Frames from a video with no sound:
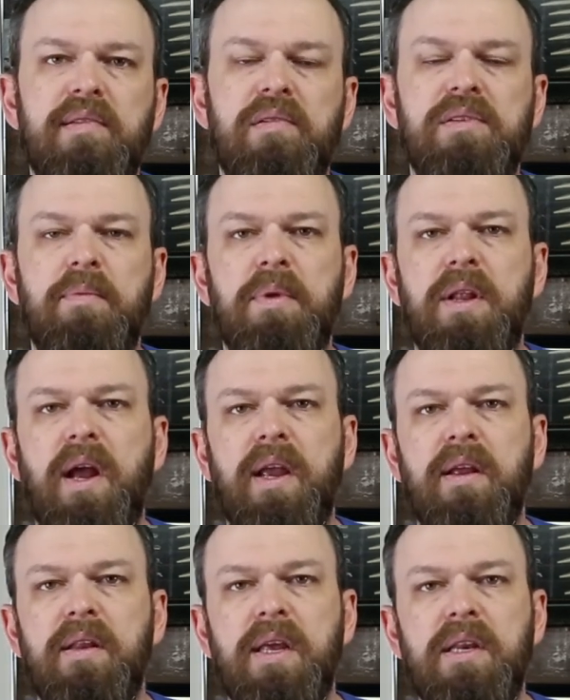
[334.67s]
Is there something that I
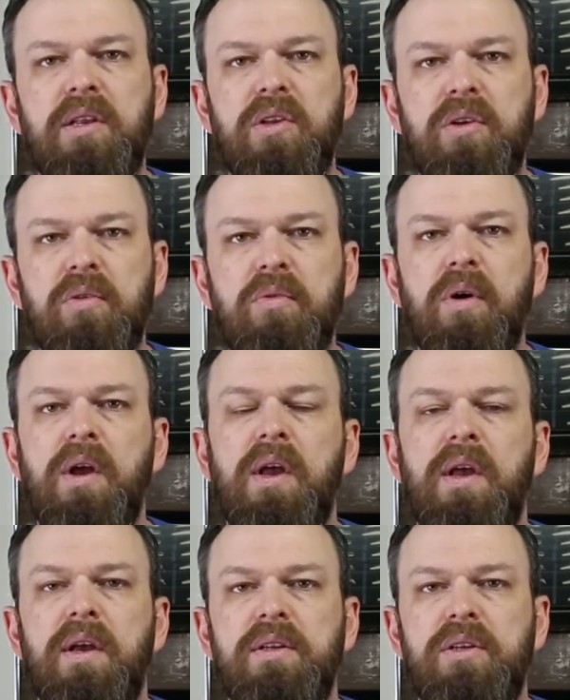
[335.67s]
need to do
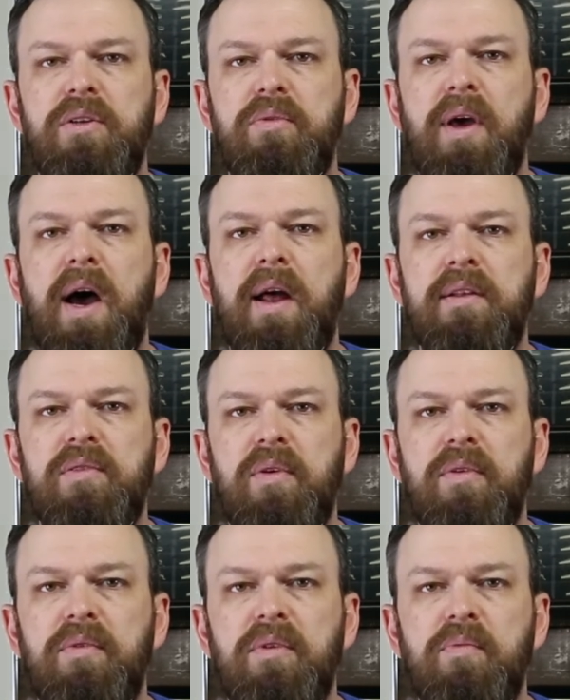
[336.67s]
that
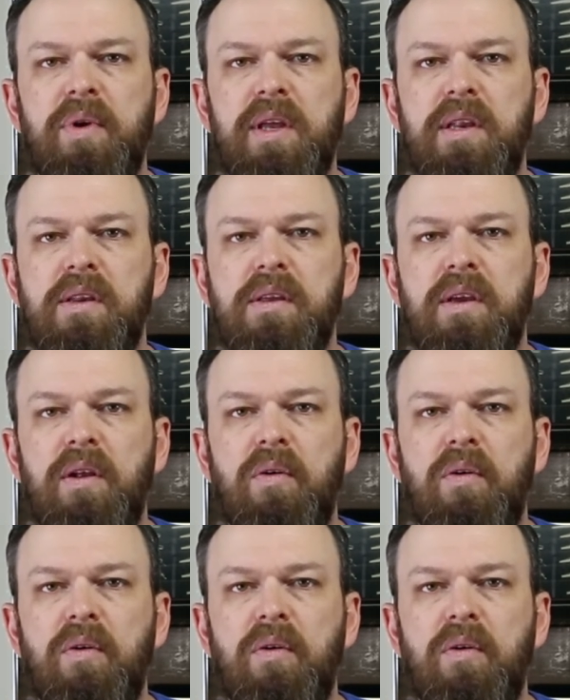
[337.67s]
so that we can,